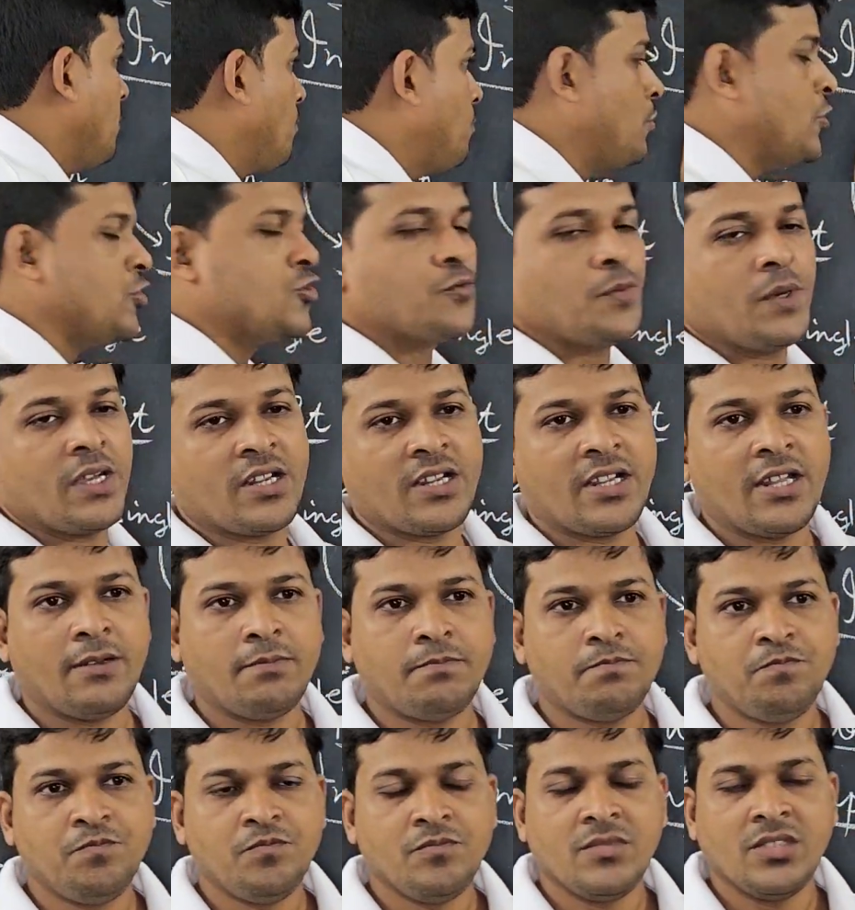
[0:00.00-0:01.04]
impure
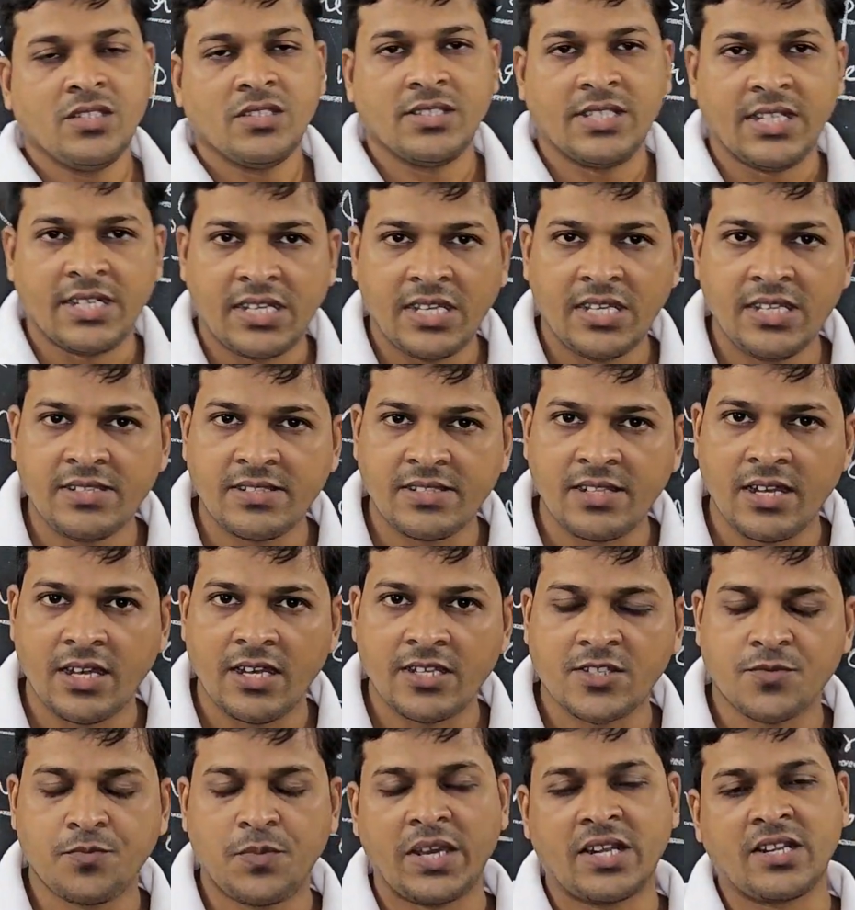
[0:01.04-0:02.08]
spectrum, that is the
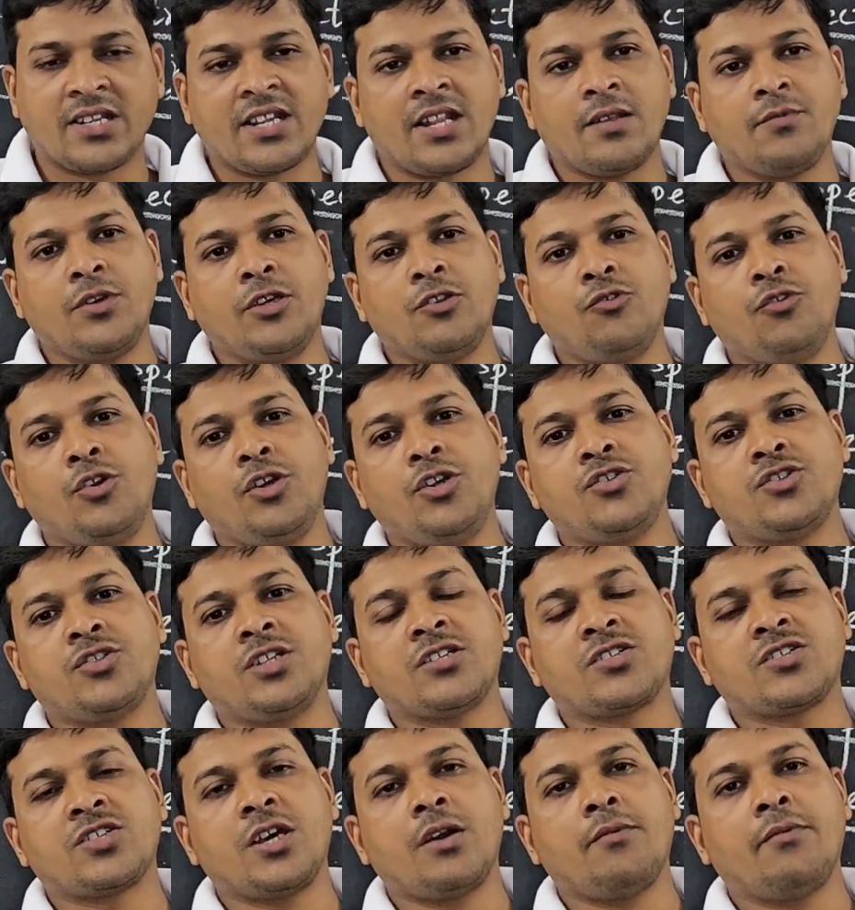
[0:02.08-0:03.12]
spectrum in which
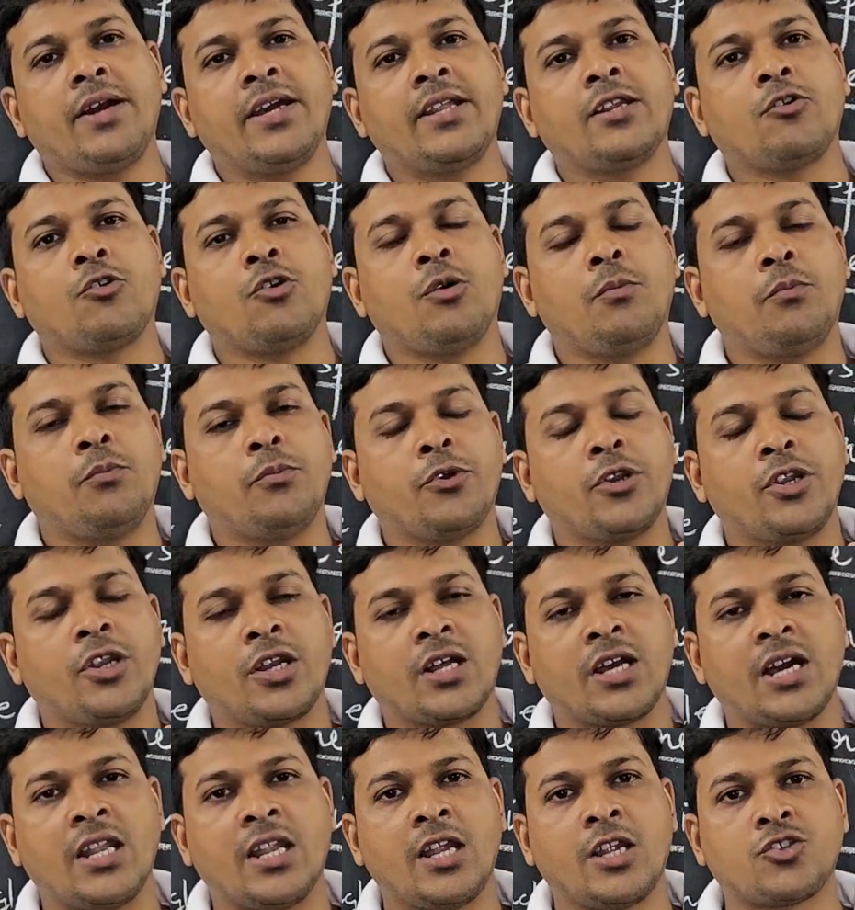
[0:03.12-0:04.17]
the seven
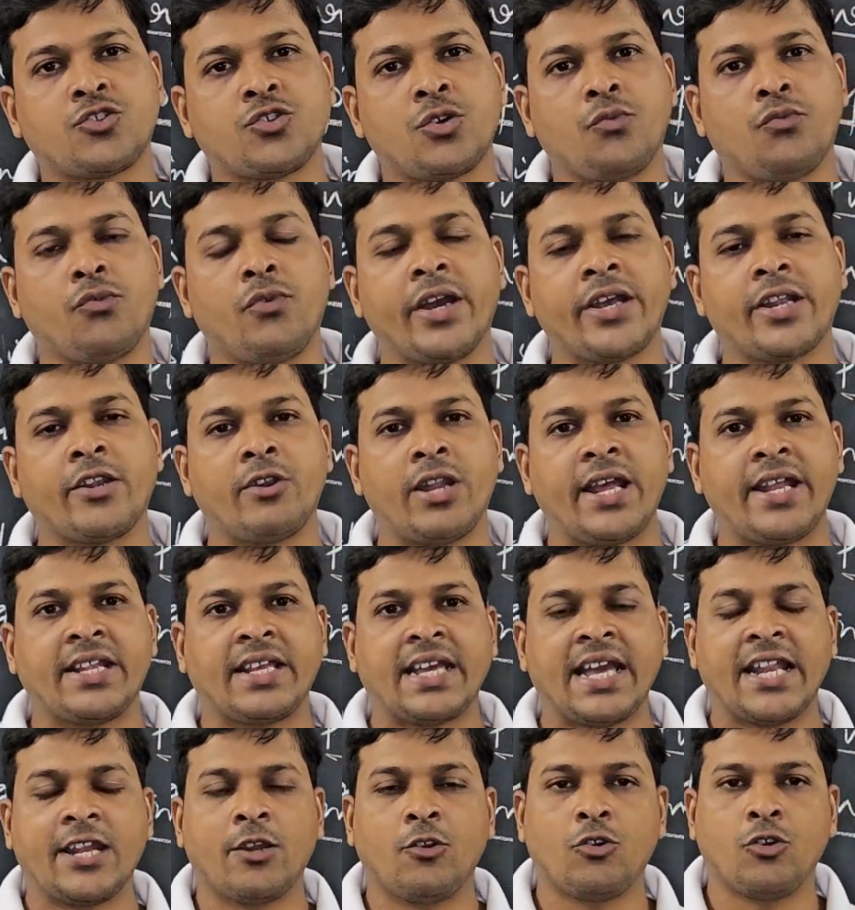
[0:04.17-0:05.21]
component colors of white light
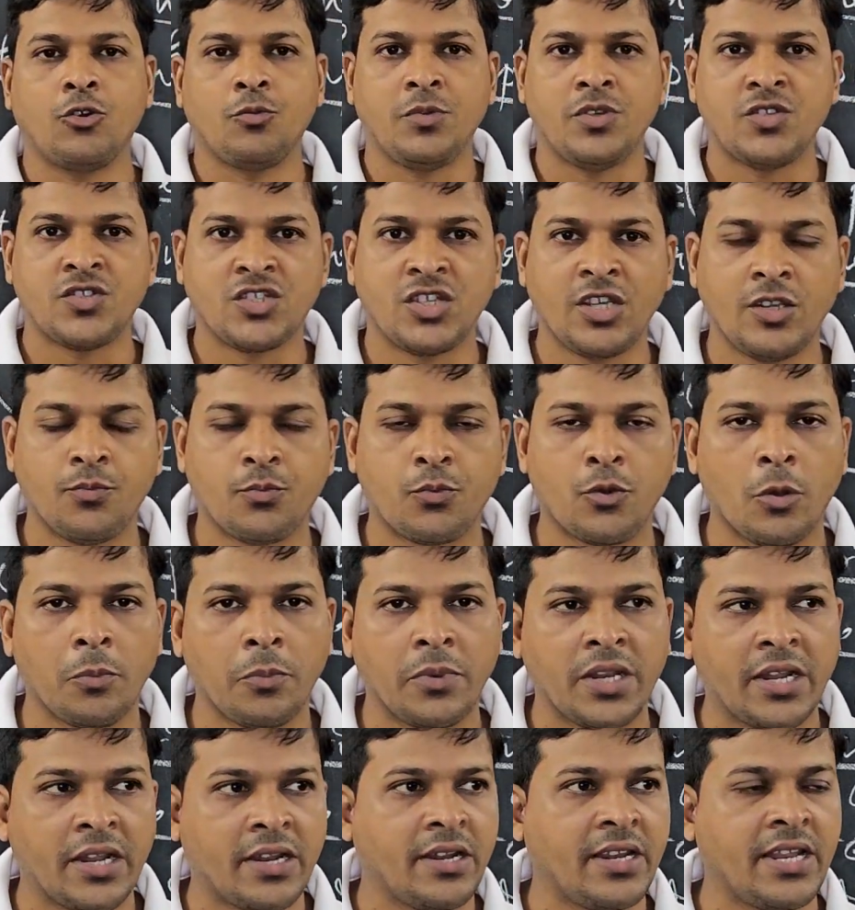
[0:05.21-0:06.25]
cannot be seen
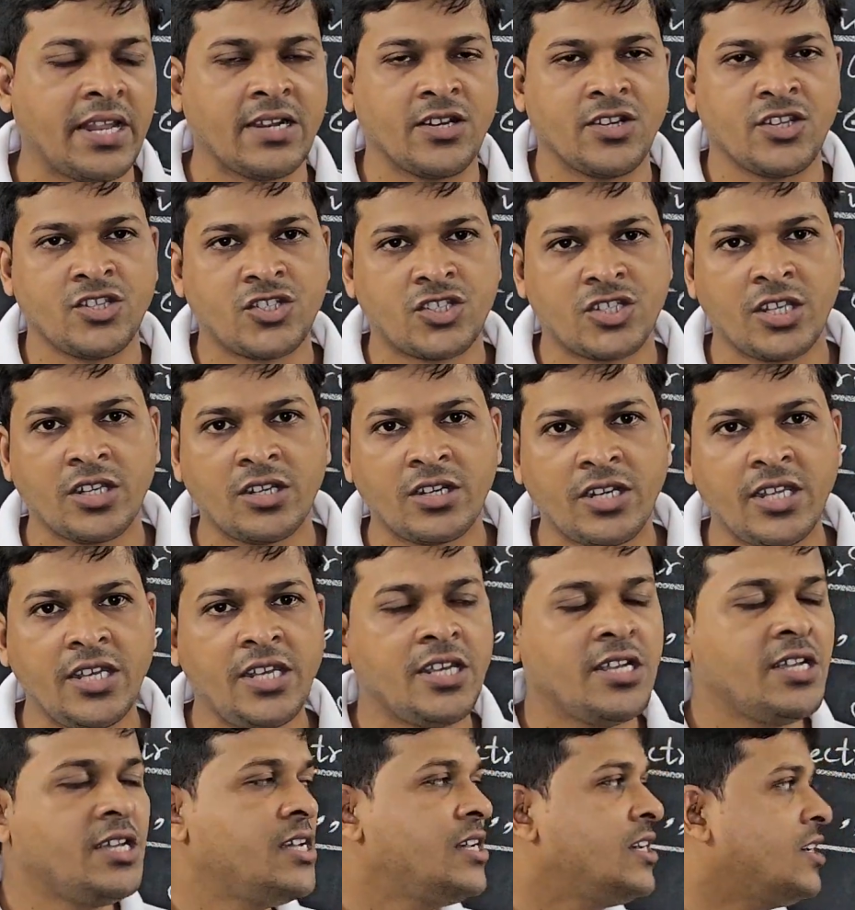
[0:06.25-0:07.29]
prominently and
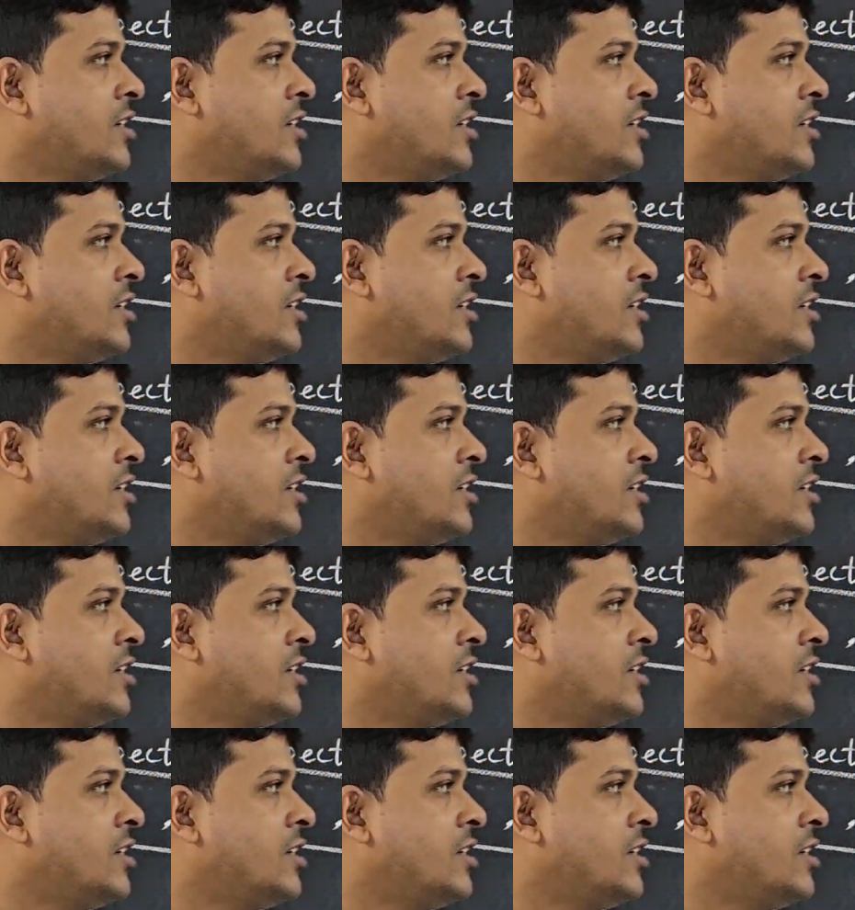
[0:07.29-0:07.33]
distinctly,